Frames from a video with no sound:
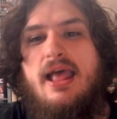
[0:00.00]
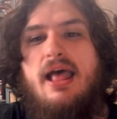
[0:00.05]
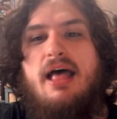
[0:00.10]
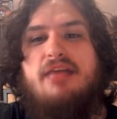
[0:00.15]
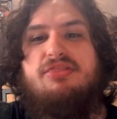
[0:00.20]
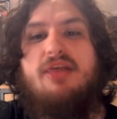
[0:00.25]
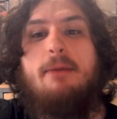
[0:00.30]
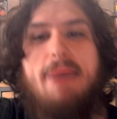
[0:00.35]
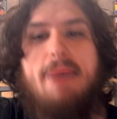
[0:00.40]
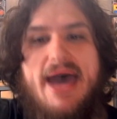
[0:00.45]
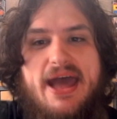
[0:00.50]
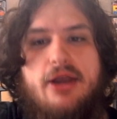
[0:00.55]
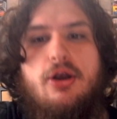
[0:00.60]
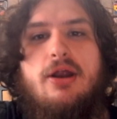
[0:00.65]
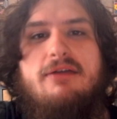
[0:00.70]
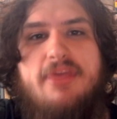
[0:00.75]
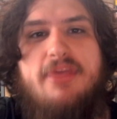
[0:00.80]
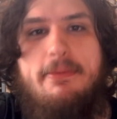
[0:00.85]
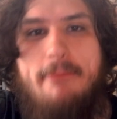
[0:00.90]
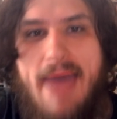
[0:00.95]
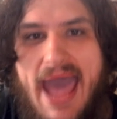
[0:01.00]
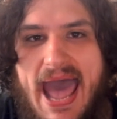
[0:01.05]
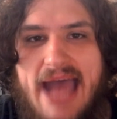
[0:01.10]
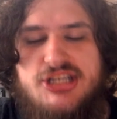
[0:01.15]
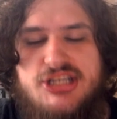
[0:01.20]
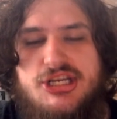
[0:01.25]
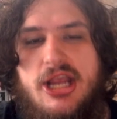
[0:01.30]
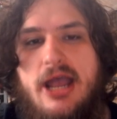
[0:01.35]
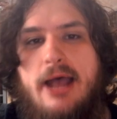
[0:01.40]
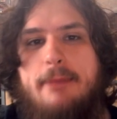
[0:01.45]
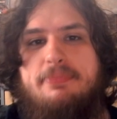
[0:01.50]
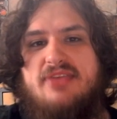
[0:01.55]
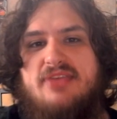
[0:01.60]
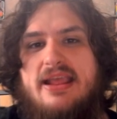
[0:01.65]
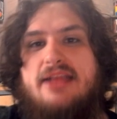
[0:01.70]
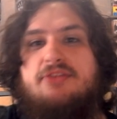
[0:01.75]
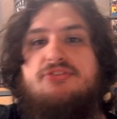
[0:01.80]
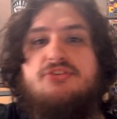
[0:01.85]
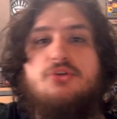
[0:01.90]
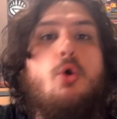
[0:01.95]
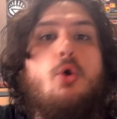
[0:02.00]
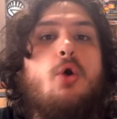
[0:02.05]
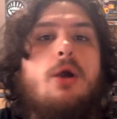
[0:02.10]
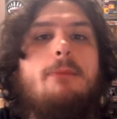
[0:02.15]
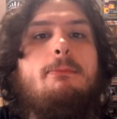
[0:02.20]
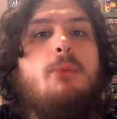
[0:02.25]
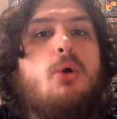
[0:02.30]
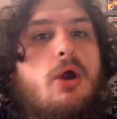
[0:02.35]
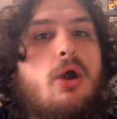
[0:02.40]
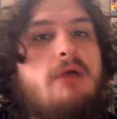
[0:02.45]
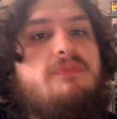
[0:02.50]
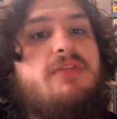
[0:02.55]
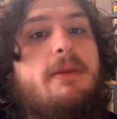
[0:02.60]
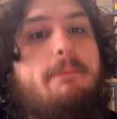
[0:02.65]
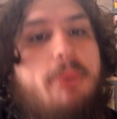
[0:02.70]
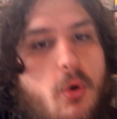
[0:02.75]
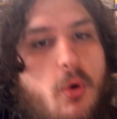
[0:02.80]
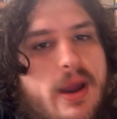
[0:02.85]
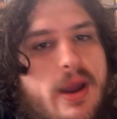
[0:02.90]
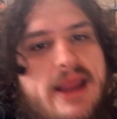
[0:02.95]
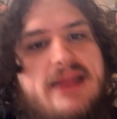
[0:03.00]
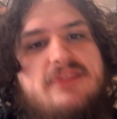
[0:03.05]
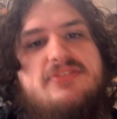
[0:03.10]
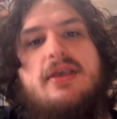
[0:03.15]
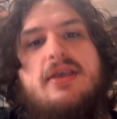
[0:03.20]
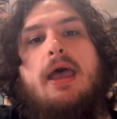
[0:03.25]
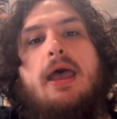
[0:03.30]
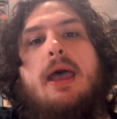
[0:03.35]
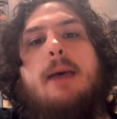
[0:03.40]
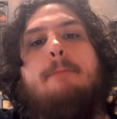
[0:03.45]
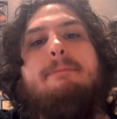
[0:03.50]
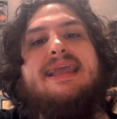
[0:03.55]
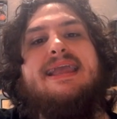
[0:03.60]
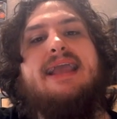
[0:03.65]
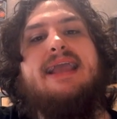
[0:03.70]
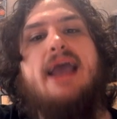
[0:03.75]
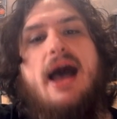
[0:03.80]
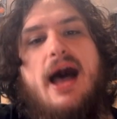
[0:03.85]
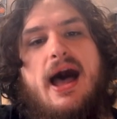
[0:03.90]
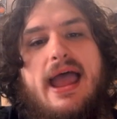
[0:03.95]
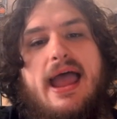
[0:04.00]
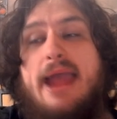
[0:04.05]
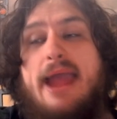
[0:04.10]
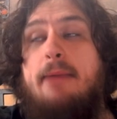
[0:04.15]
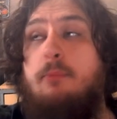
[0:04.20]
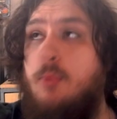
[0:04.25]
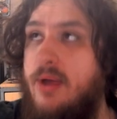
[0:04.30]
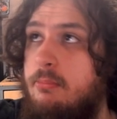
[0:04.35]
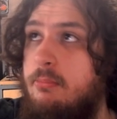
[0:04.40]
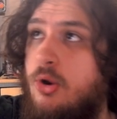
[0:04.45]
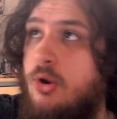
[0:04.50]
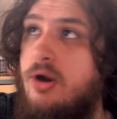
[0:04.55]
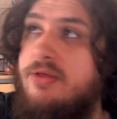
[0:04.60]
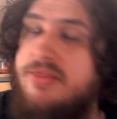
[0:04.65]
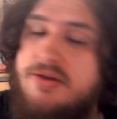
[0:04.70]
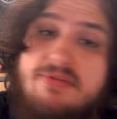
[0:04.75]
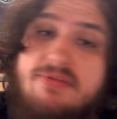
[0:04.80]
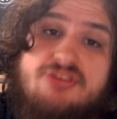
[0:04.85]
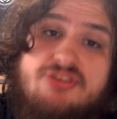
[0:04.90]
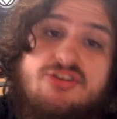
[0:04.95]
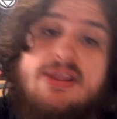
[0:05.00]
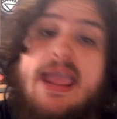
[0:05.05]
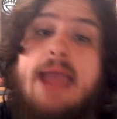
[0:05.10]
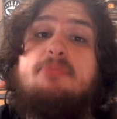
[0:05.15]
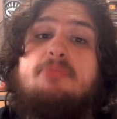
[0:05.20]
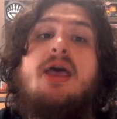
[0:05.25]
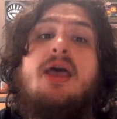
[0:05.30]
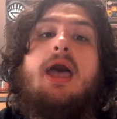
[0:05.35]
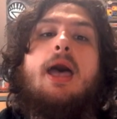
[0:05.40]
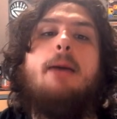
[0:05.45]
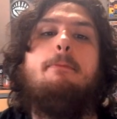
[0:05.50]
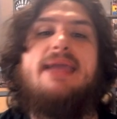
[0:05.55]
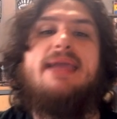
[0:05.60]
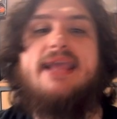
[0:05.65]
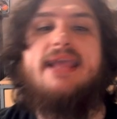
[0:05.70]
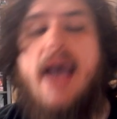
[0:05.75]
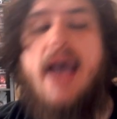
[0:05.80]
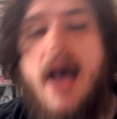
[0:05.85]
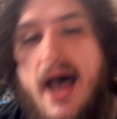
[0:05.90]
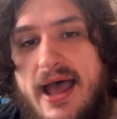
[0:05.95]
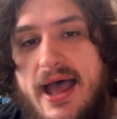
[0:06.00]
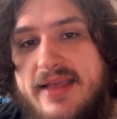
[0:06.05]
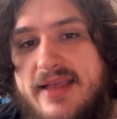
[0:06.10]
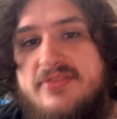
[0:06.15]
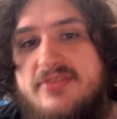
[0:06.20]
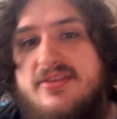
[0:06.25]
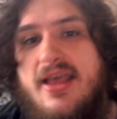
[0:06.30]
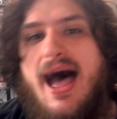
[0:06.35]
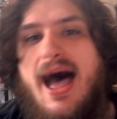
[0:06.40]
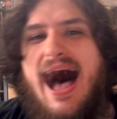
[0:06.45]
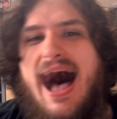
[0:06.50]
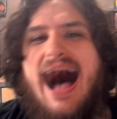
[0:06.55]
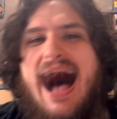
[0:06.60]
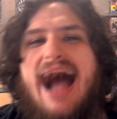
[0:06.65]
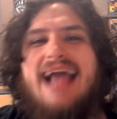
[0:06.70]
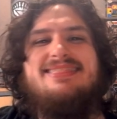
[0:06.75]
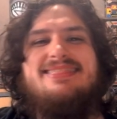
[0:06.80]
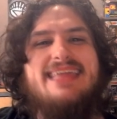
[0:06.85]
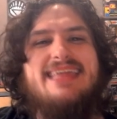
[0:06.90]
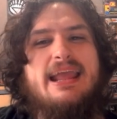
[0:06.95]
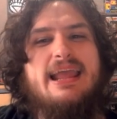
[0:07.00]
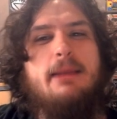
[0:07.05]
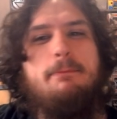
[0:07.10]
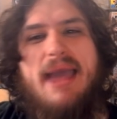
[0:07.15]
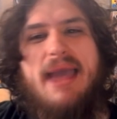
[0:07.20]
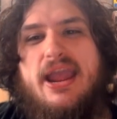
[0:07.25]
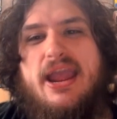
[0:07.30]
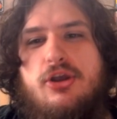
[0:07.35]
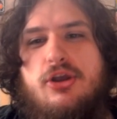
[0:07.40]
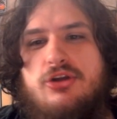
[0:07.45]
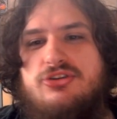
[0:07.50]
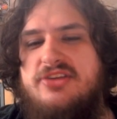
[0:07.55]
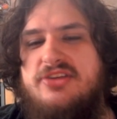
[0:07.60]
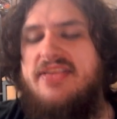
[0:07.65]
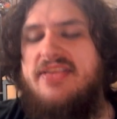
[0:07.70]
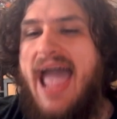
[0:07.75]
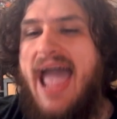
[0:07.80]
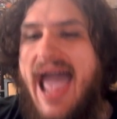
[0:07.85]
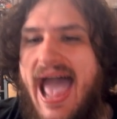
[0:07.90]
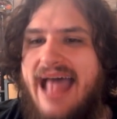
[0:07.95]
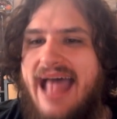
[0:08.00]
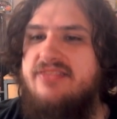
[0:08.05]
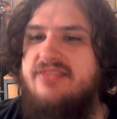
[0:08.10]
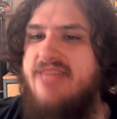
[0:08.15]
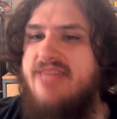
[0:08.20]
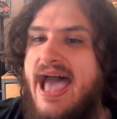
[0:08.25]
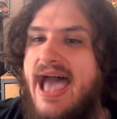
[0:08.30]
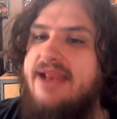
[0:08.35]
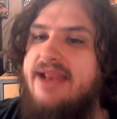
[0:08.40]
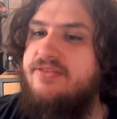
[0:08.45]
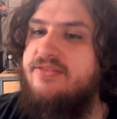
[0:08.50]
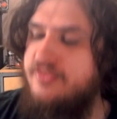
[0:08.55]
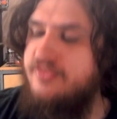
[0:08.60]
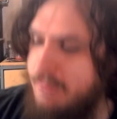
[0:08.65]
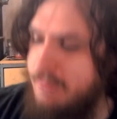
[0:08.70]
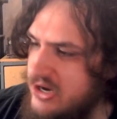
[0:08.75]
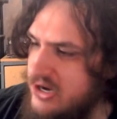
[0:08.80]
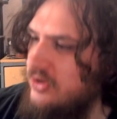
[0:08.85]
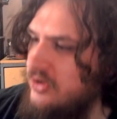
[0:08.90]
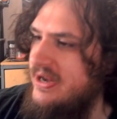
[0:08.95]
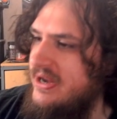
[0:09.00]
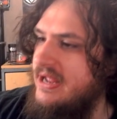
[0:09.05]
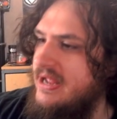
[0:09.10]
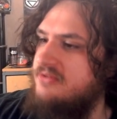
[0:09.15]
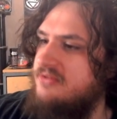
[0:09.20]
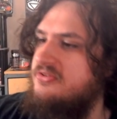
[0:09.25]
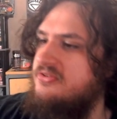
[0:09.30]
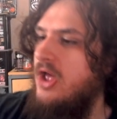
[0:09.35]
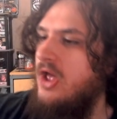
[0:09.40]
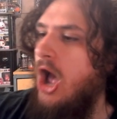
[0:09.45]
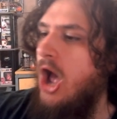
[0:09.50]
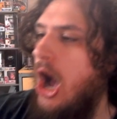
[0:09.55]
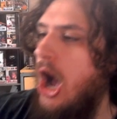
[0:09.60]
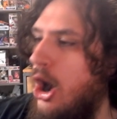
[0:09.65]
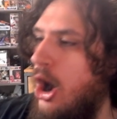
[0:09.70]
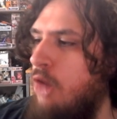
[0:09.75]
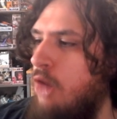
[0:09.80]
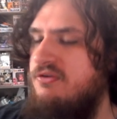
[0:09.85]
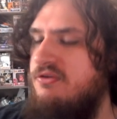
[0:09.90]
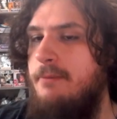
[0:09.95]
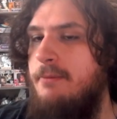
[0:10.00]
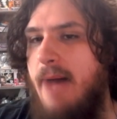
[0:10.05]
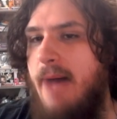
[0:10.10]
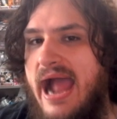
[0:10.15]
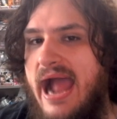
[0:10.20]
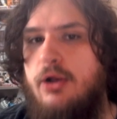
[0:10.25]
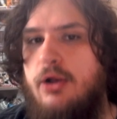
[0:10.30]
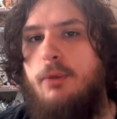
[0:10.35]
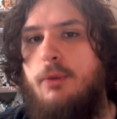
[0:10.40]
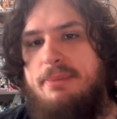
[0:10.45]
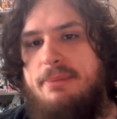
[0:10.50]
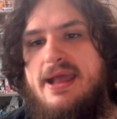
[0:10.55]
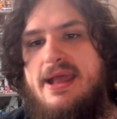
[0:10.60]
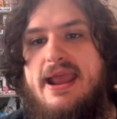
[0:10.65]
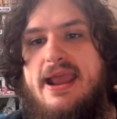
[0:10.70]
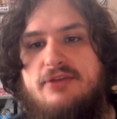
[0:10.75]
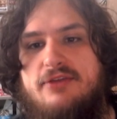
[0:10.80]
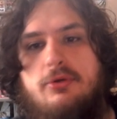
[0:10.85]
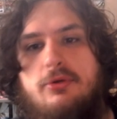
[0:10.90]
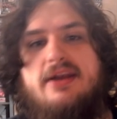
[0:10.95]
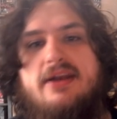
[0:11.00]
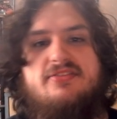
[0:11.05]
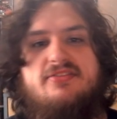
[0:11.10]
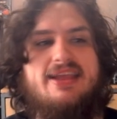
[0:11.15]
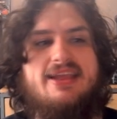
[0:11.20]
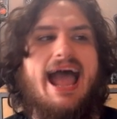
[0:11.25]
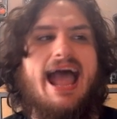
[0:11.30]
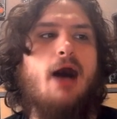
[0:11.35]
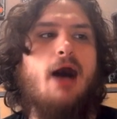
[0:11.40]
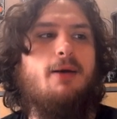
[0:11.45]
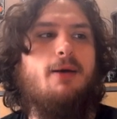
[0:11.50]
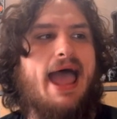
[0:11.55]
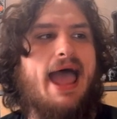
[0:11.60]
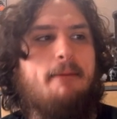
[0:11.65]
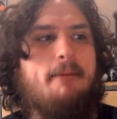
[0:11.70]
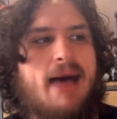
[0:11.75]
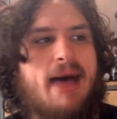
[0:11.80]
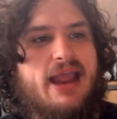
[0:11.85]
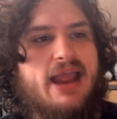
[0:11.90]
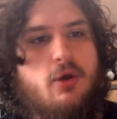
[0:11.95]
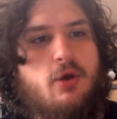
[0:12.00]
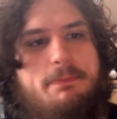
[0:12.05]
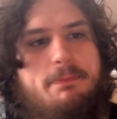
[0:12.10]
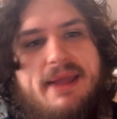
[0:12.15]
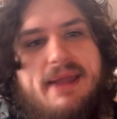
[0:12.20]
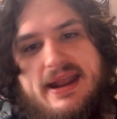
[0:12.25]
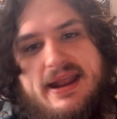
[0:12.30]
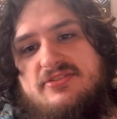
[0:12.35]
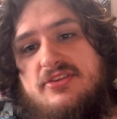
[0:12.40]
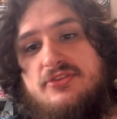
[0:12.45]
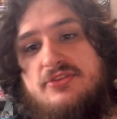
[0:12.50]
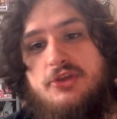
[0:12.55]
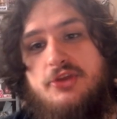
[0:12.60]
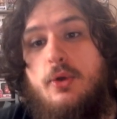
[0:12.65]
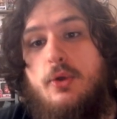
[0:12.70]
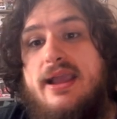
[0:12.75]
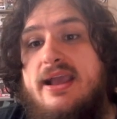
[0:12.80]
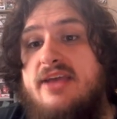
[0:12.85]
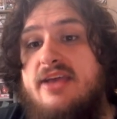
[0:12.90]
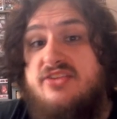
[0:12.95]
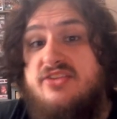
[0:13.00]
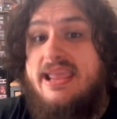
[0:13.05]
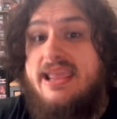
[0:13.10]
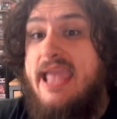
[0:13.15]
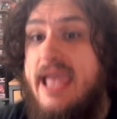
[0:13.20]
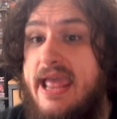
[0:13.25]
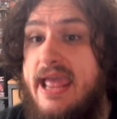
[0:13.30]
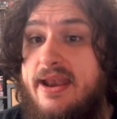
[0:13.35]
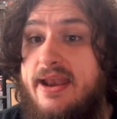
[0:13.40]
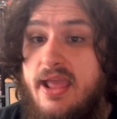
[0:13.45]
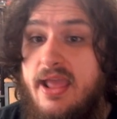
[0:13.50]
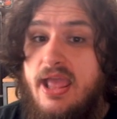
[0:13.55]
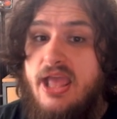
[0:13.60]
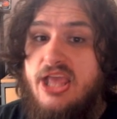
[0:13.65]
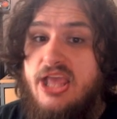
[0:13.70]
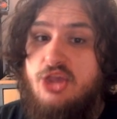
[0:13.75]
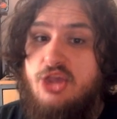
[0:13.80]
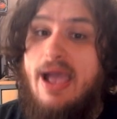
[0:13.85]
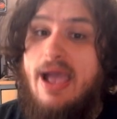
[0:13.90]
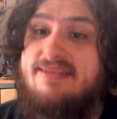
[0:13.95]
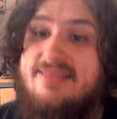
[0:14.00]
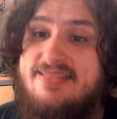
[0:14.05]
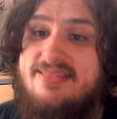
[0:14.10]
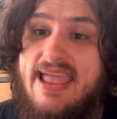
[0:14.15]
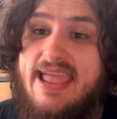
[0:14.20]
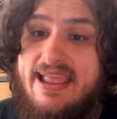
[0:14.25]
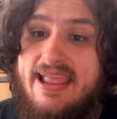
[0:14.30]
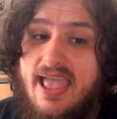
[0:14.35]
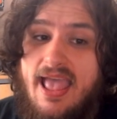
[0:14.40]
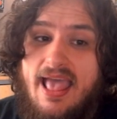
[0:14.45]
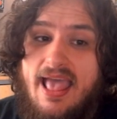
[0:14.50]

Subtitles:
the better of the matchups and score more of the points and win more of the division games because I think Baker just has that experience over Michael Penix. We're going to see how Michael Penix is doing because, again, you have to think,